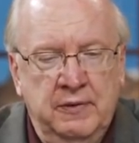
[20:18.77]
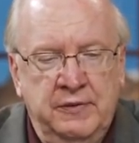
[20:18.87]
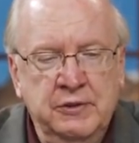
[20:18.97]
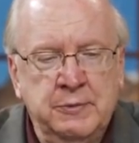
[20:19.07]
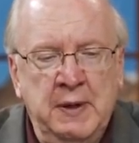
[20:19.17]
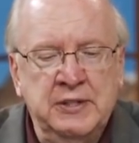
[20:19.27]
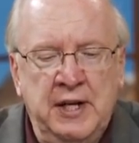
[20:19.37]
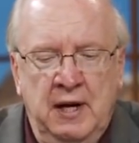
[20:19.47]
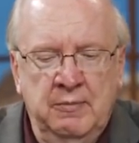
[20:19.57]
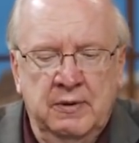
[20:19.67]
If you
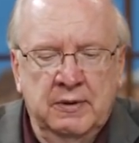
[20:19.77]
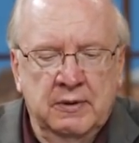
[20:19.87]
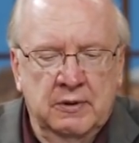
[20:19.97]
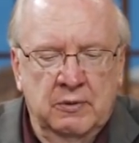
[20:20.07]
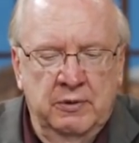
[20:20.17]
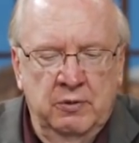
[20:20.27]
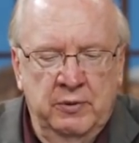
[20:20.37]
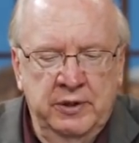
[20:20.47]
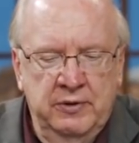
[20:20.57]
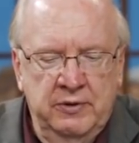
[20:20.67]
spend time,
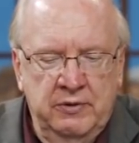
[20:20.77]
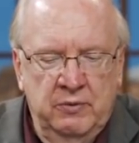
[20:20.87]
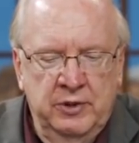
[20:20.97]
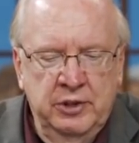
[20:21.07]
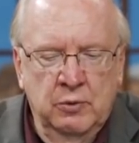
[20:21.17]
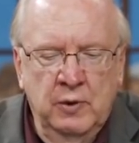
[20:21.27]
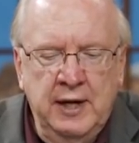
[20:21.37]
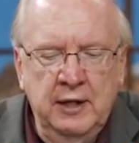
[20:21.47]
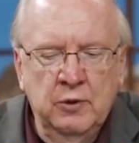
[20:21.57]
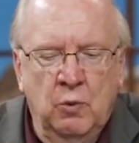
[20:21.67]
when you're
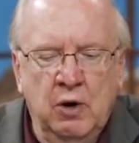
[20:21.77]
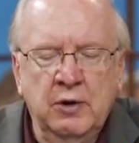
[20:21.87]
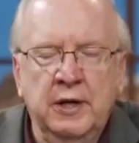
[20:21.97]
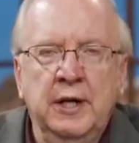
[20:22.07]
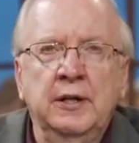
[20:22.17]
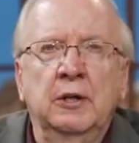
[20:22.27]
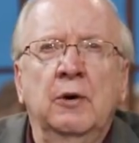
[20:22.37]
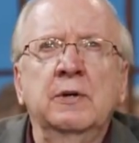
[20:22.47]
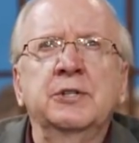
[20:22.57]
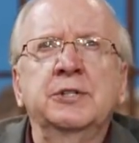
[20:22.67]
reading the Word and then the
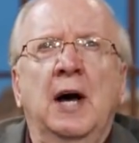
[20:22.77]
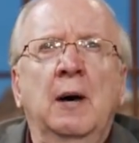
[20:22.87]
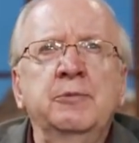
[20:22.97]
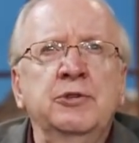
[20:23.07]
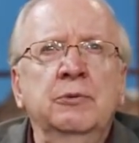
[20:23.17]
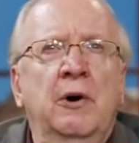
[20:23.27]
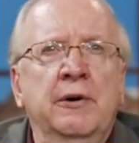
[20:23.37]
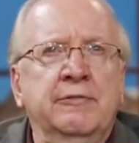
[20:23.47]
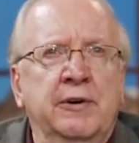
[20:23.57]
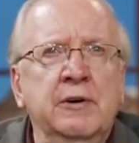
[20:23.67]
Lord stops you
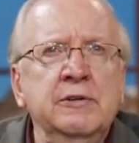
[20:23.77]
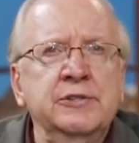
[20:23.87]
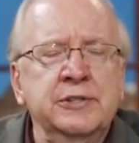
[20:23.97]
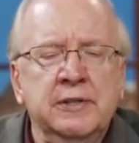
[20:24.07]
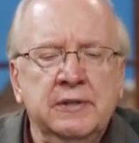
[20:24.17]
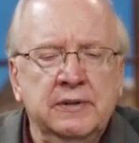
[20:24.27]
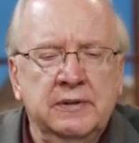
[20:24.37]
on a verse